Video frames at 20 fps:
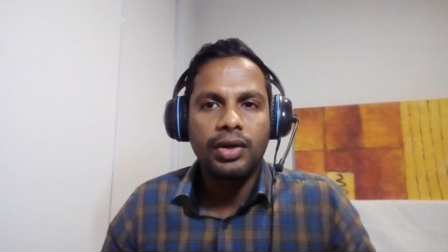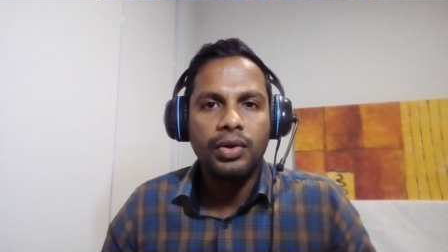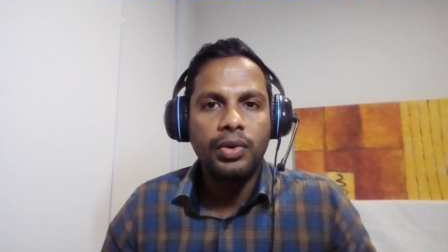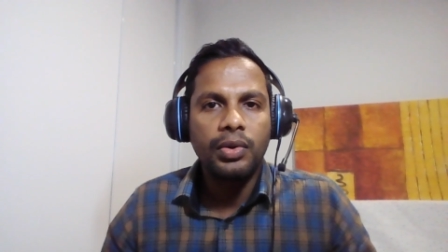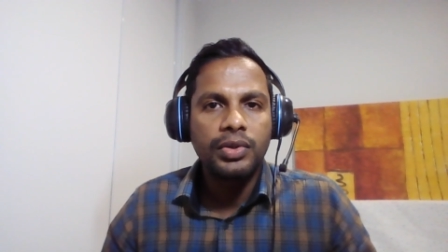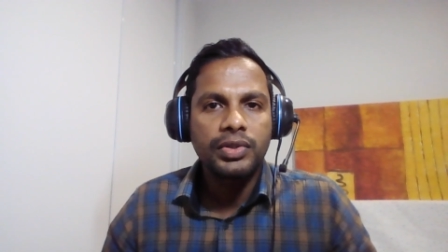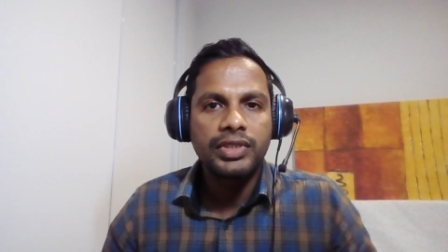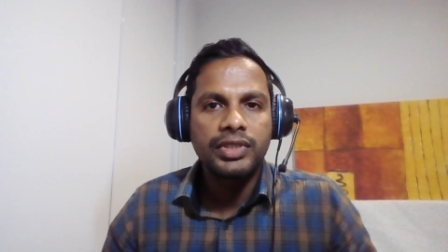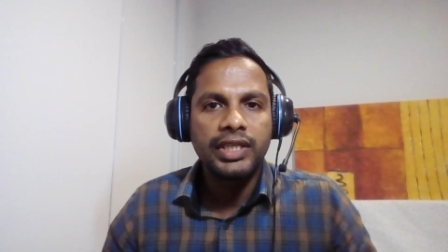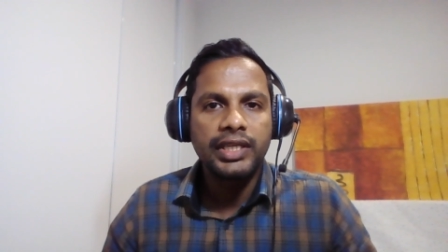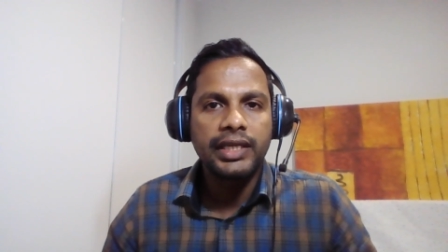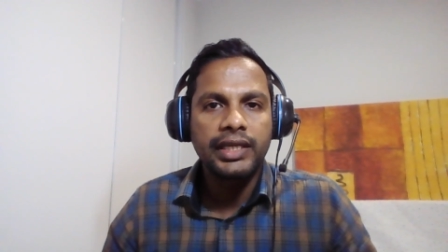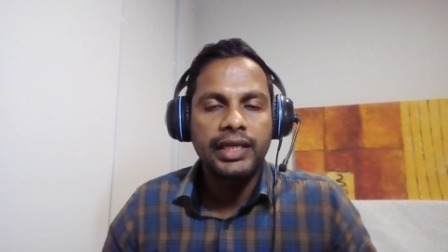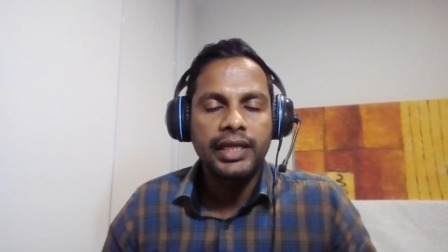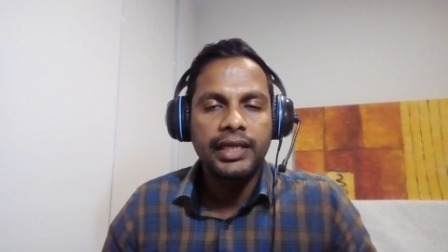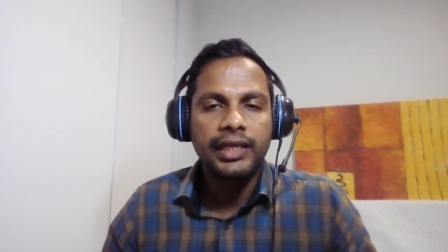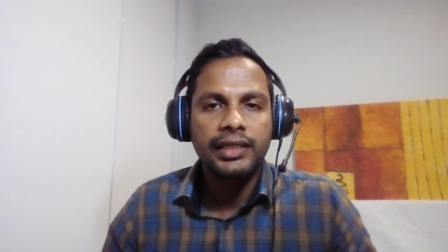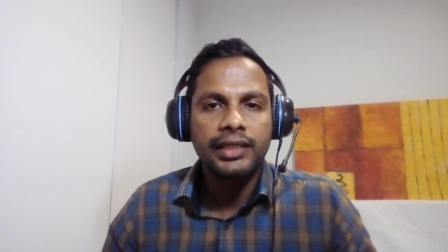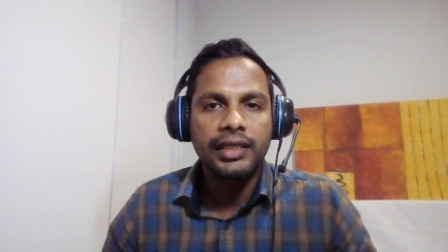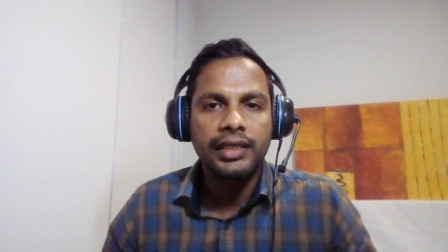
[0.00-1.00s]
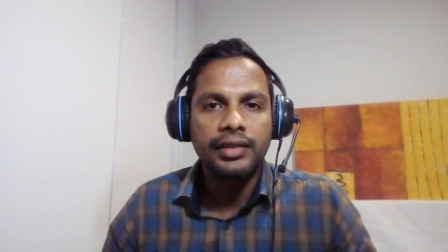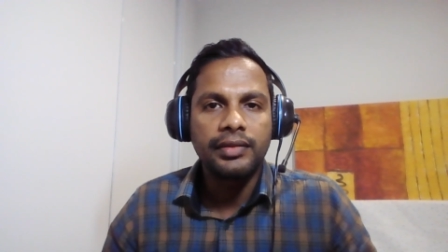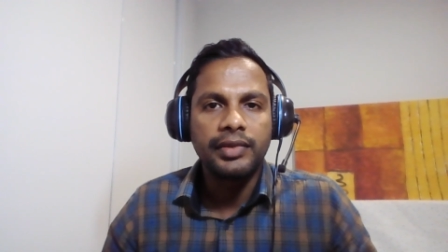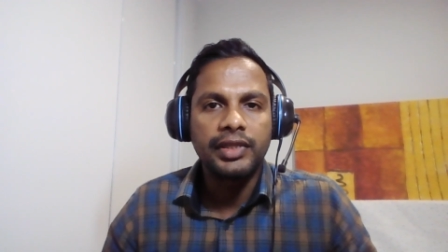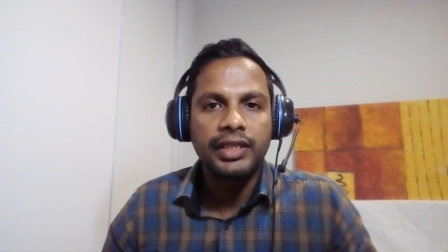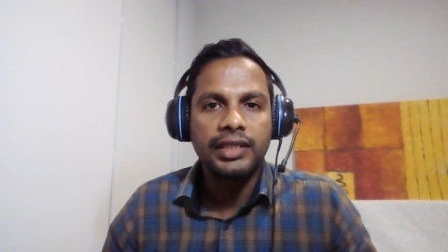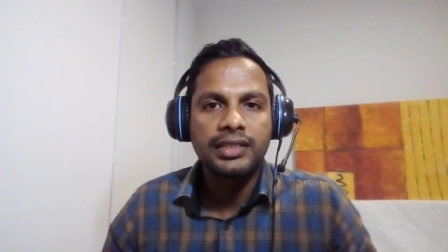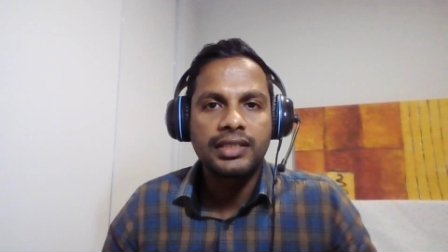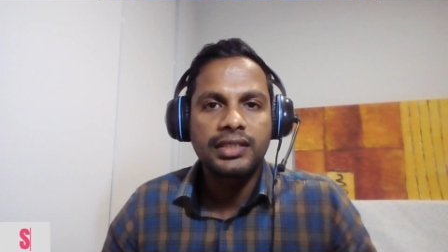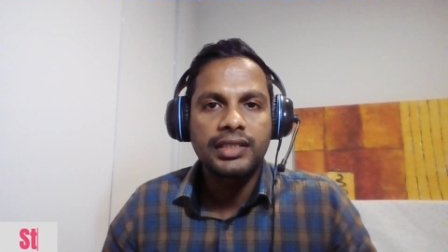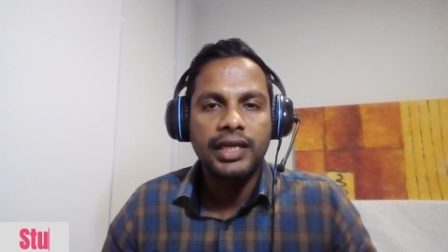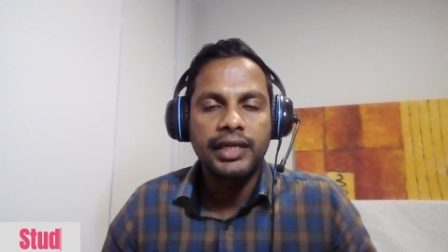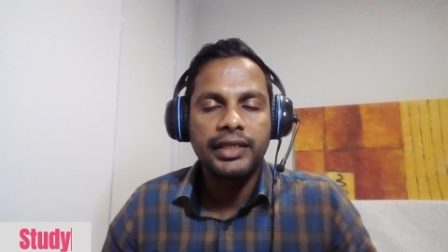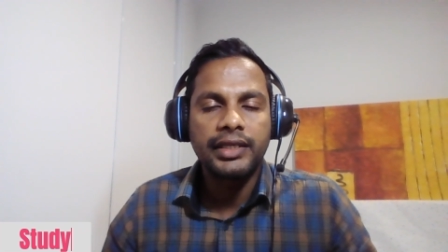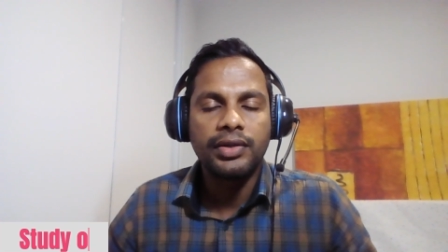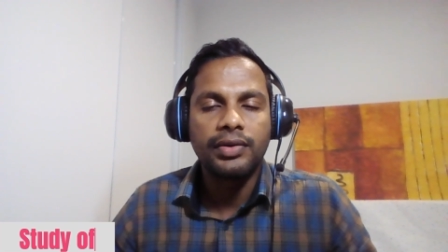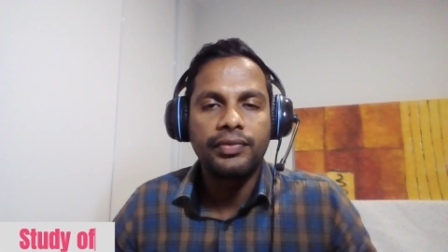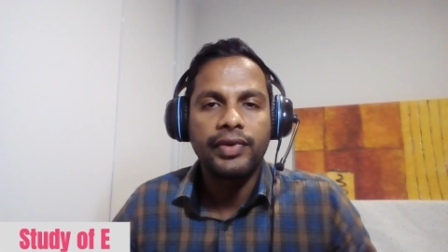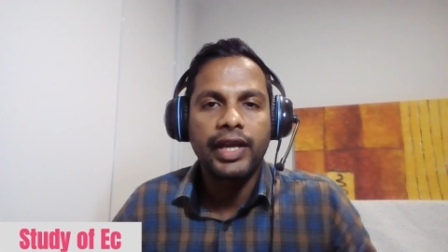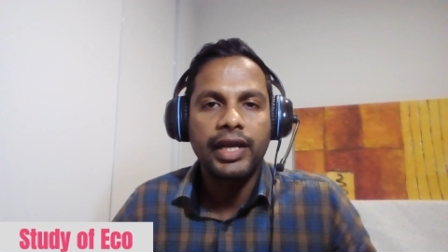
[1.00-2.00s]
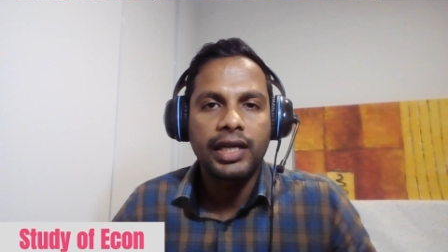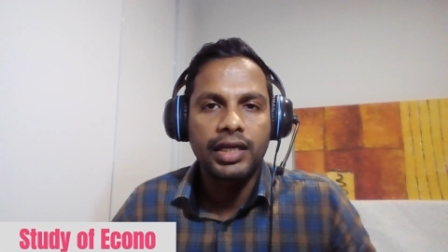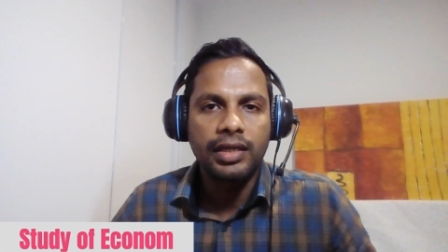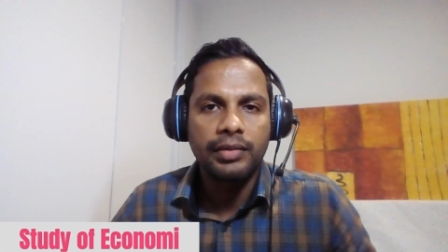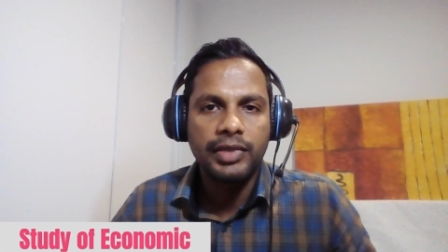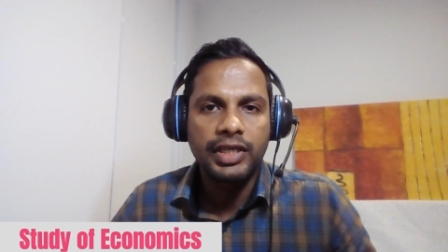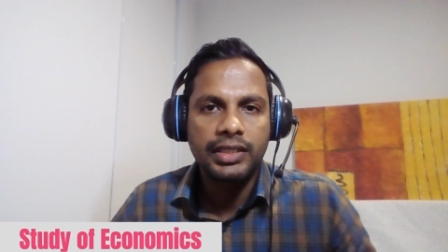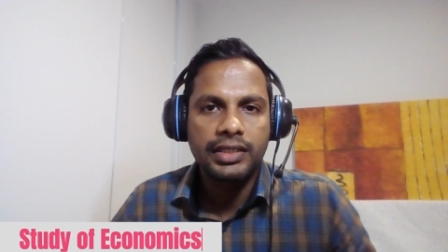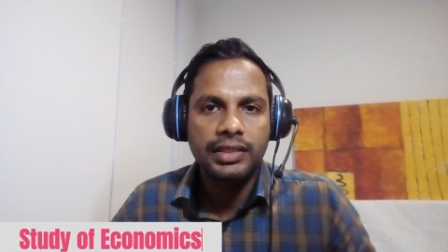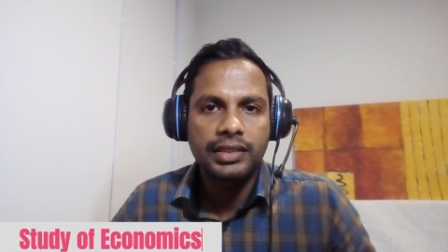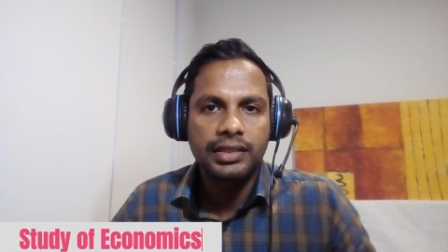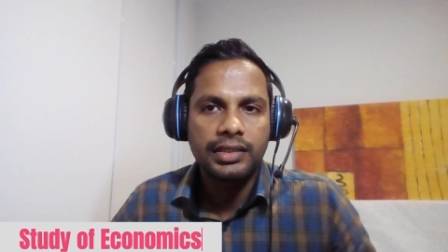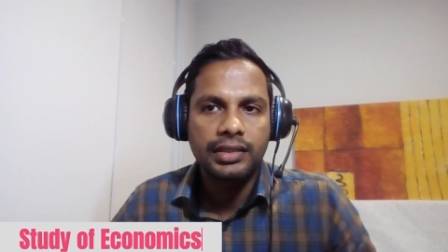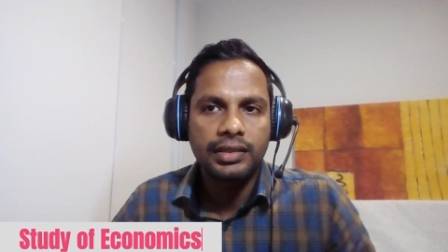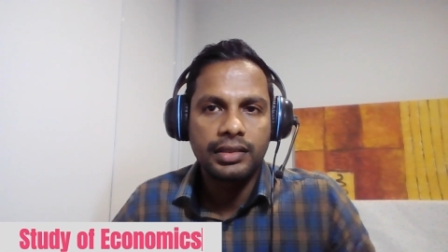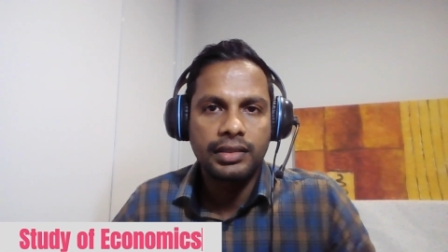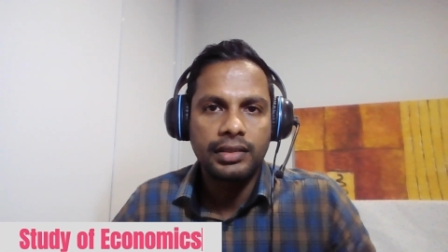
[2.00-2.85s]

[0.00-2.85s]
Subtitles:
closely connected with the study of economics.